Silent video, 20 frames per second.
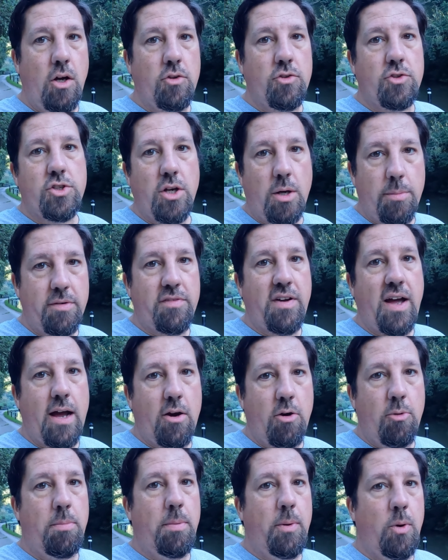top of
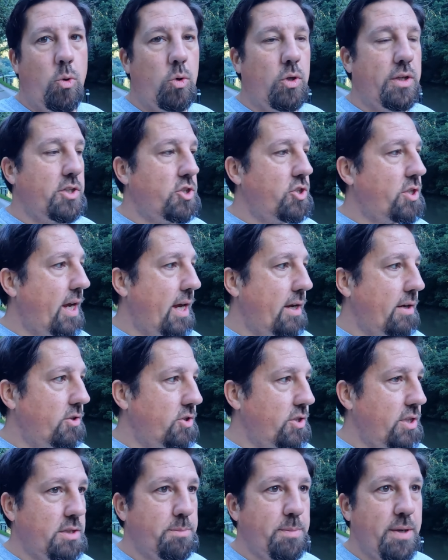how poorly
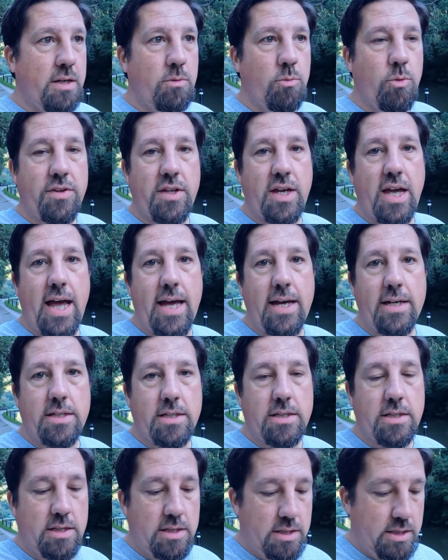she's been with her head.
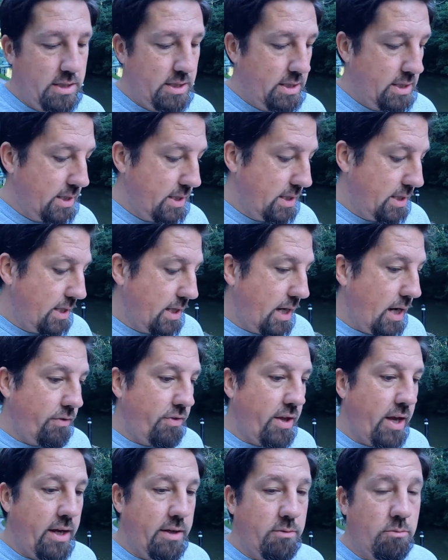And
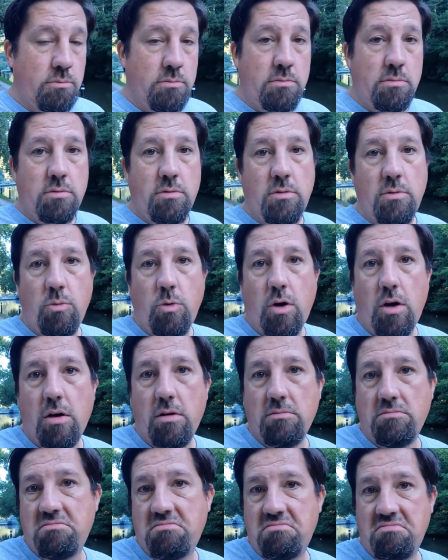then what,
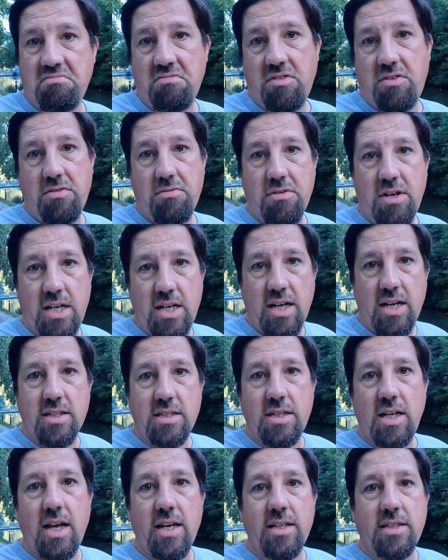3
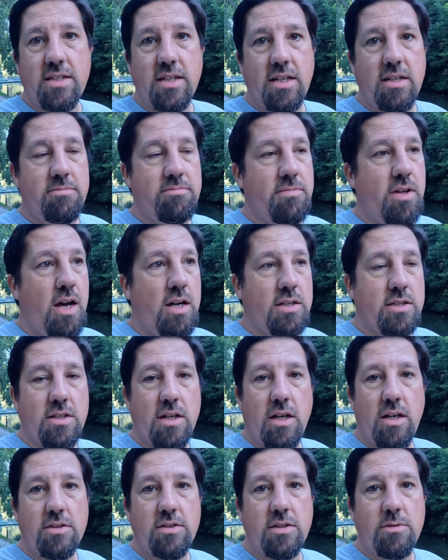days later I
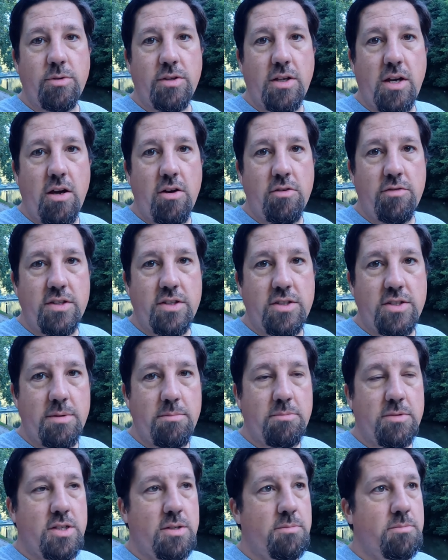started with COVID
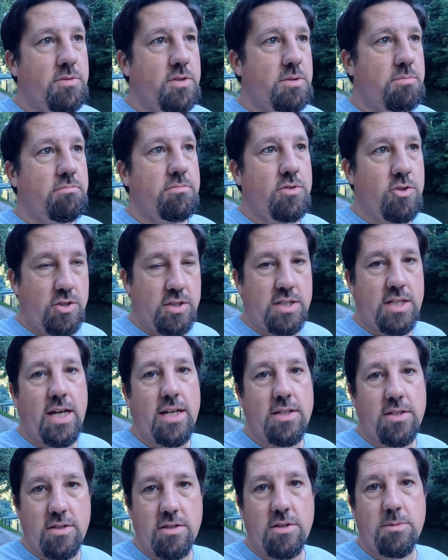symptoms, took a
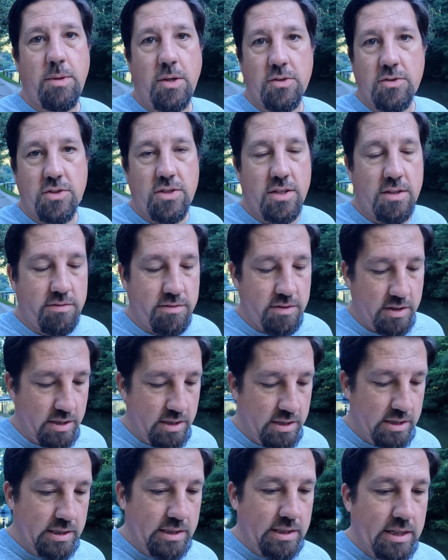test, it's positive,
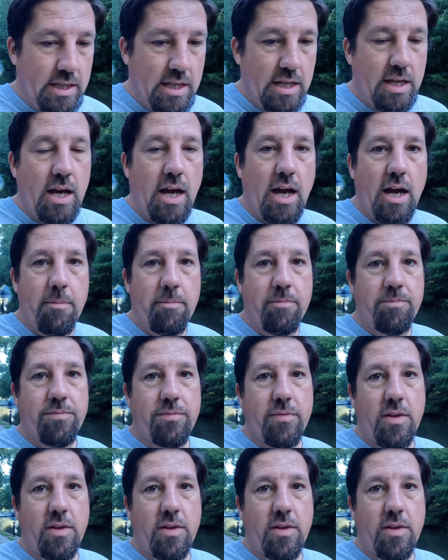and